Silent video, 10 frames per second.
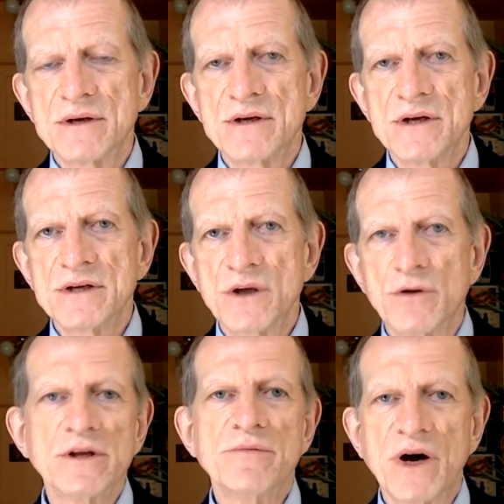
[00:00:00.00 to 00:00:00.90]
it's
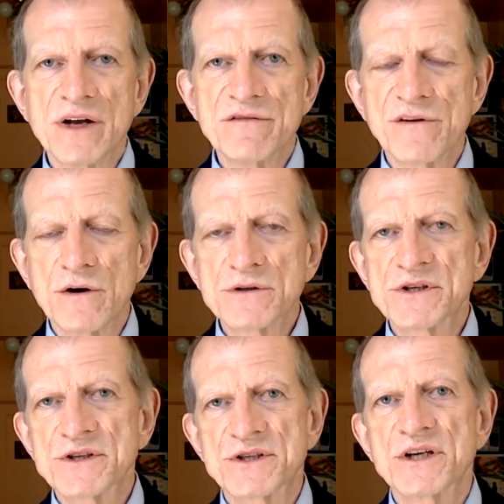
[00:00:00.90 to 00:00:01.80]
only money,
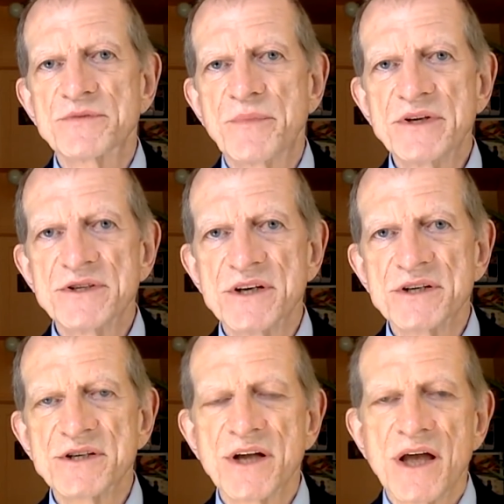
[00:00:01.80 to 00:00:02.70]
folks. It's just
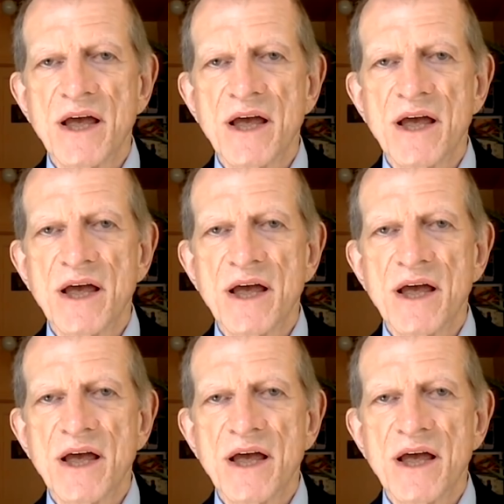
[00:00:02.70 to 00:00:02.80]
business.